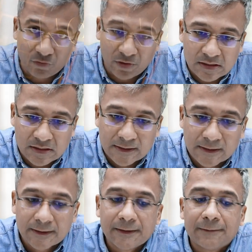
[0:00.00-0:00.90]
funds,
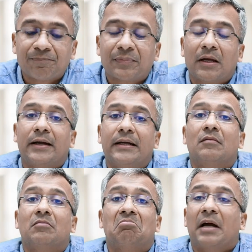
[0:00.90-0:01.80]

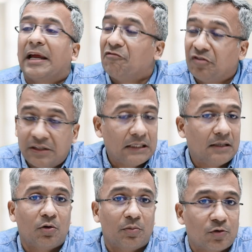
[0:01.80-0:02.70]
right? everything
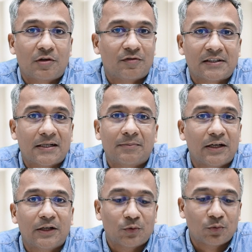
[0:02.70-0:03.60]
about mutual funds. I'm
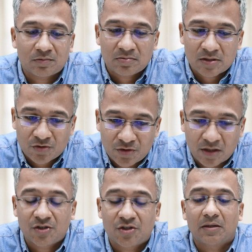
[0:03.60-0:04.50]
telling you,
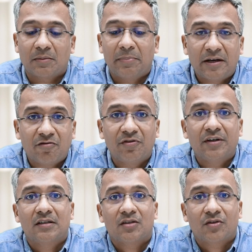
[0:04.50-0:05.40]
structure,
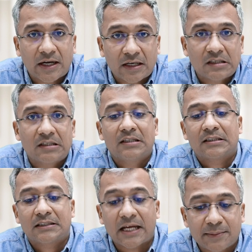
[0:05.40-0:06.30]
benefits, strategies,
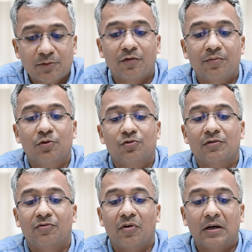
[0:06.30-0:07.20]
types of mutual
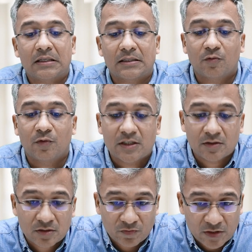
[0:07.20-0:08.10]
funds,
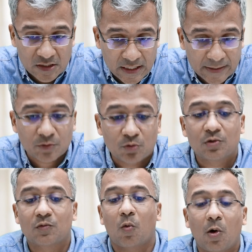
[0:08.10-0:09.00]
which type
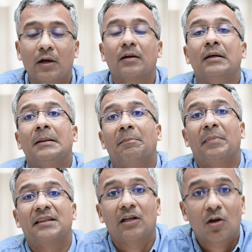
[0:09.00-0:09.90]
suits what,
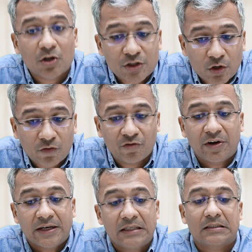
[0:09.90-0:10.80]
methodology of
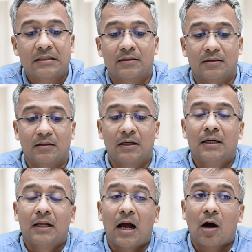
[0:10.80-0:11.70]
various,
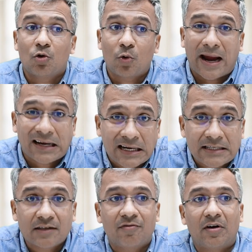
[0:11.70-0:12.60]
how to
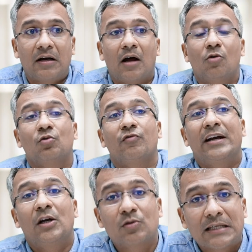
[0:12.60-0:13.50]
analyze a fund,
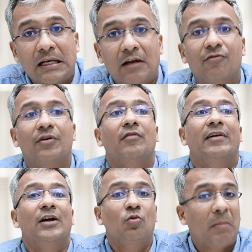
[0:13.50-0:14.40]
when to sell a fund,
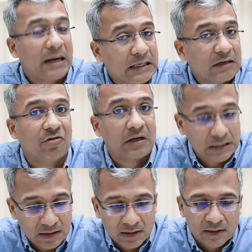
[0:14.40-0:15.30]
when to buy a fund,